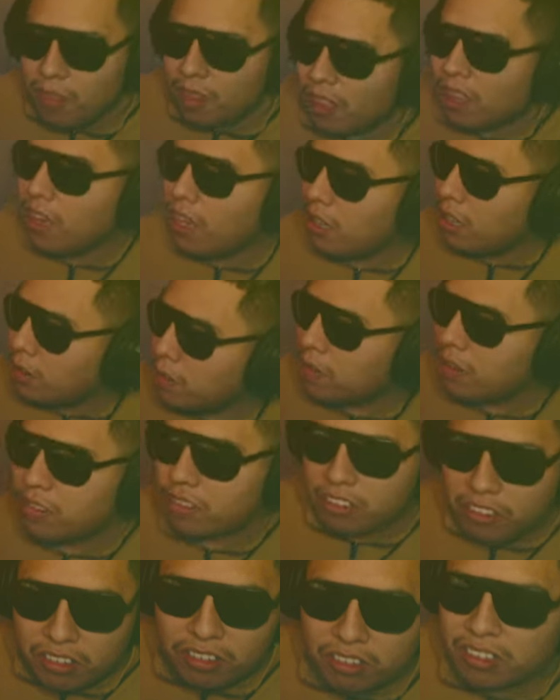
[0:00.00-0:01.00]
I love
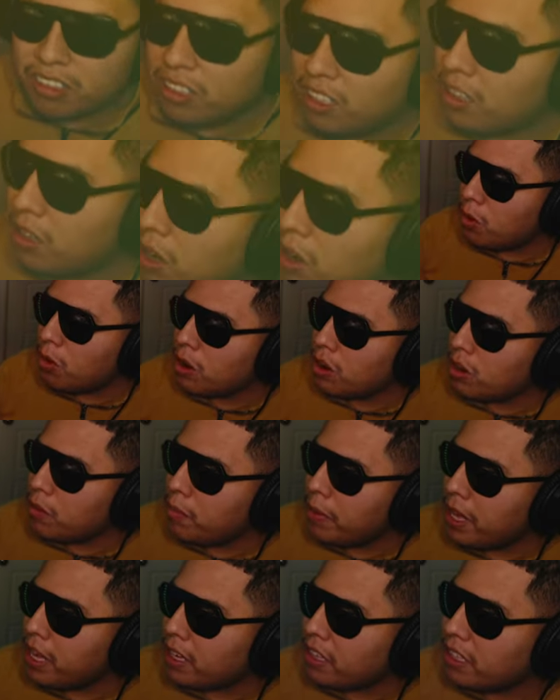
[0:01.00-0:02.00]
this. Welcome
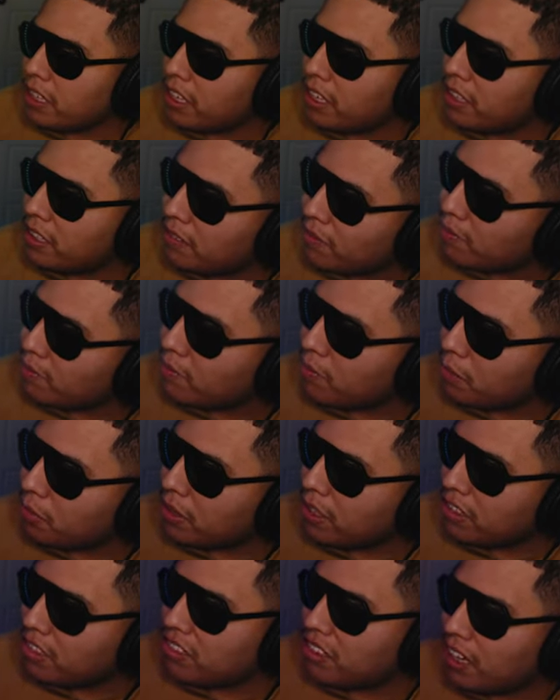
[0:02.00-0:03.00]
back again.
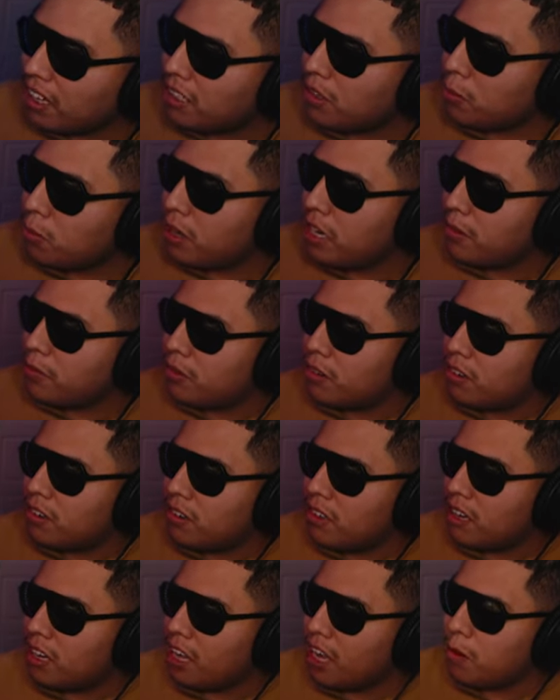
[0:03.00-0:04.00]
Please sign the waiver.
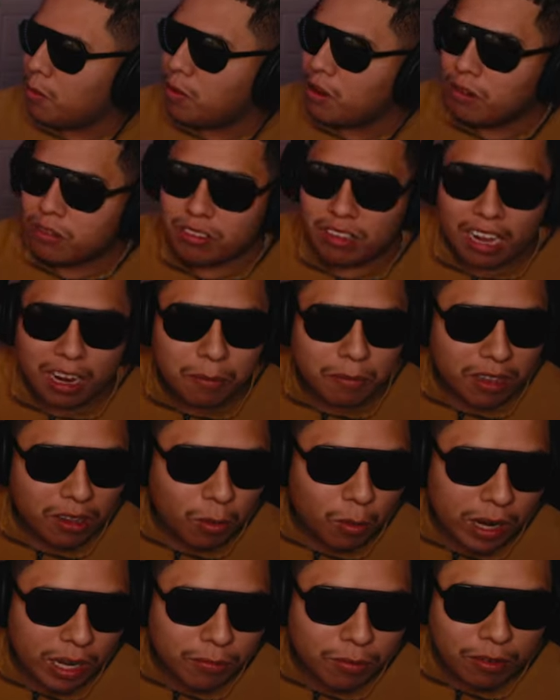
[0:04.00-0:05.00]
I will sign the
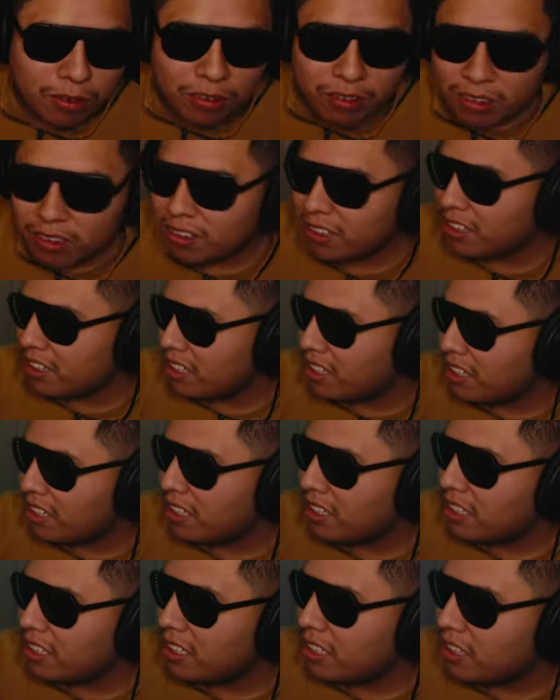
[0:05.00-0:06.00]
waiver.
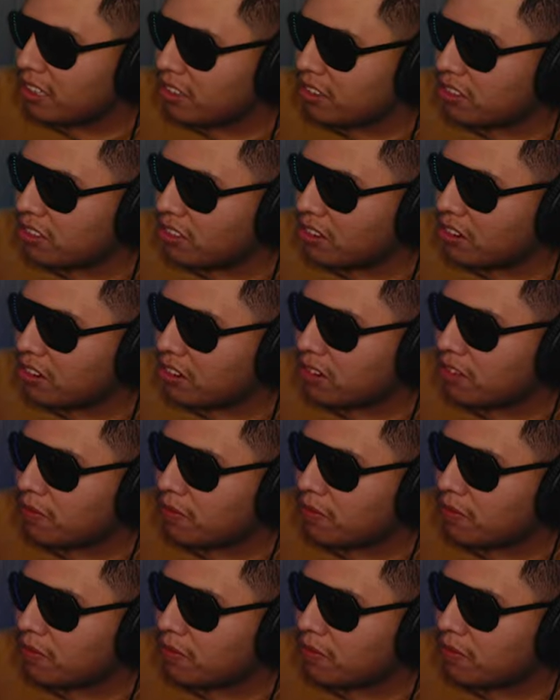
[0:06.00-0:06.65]
Yes, sir.